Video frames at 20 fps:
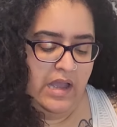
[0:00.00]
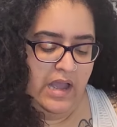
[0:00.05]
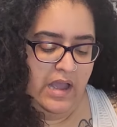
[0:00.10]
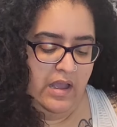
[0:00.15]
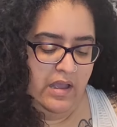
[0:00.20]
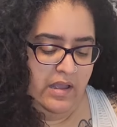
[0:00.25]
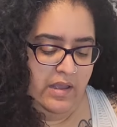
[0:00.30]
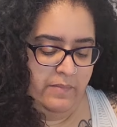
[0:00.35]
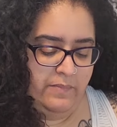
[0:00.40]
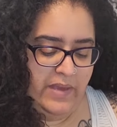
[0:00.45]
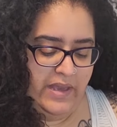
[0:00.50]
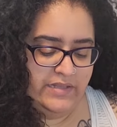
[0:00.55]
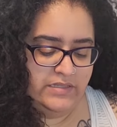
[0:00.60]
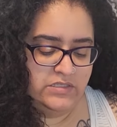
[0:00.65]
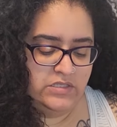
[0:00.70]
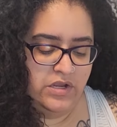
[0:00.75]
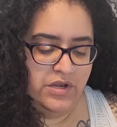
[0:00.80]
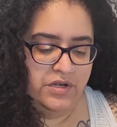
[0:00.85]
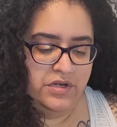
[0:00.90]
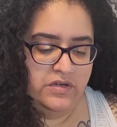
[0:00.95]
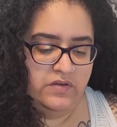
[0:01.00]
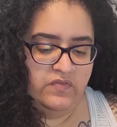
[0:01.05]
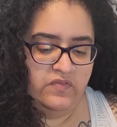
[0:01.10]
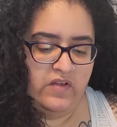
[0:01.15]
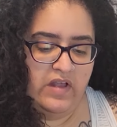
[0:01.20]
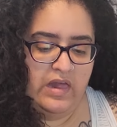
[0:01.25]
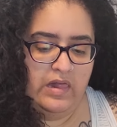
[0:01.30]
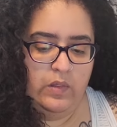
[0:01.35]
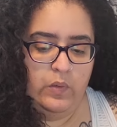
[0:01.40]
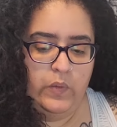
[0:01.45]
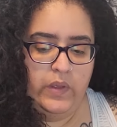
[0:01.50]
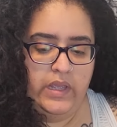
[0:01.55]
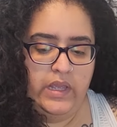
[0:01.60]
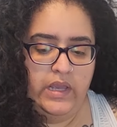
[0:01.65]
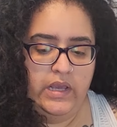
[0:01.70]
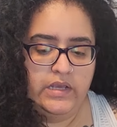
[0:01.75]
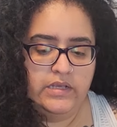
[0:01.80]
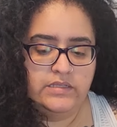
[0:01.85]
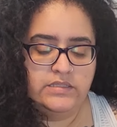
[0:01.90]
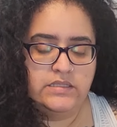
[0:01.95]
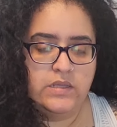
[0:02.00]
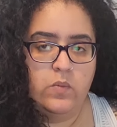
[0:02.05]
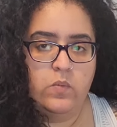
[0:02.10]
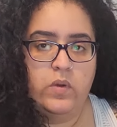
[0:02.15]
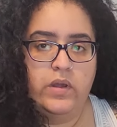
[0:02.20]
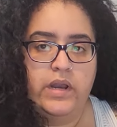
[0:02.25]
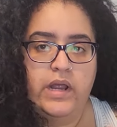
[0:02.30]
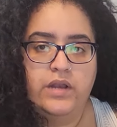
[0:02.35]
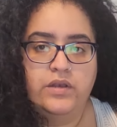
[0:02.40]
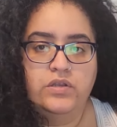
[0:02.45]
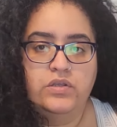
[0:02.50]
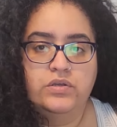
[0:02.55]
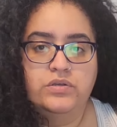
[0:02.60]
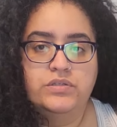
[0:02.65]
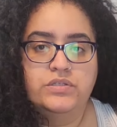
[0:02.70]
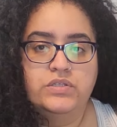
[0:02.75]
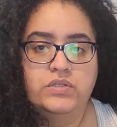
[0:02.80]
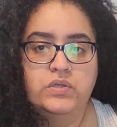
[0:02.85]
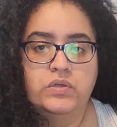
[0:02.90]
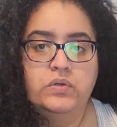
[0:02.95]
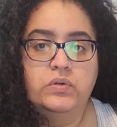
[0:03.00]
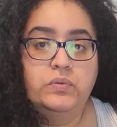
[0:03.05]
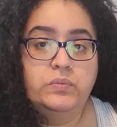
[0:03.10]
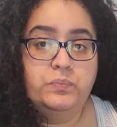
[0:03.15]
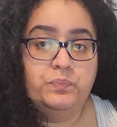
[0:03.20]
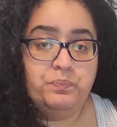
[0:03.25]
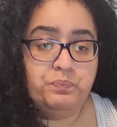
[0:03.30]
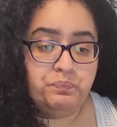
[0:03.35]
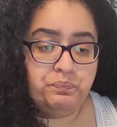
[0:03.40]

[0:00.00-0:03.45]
Um, I started following someone on YouTube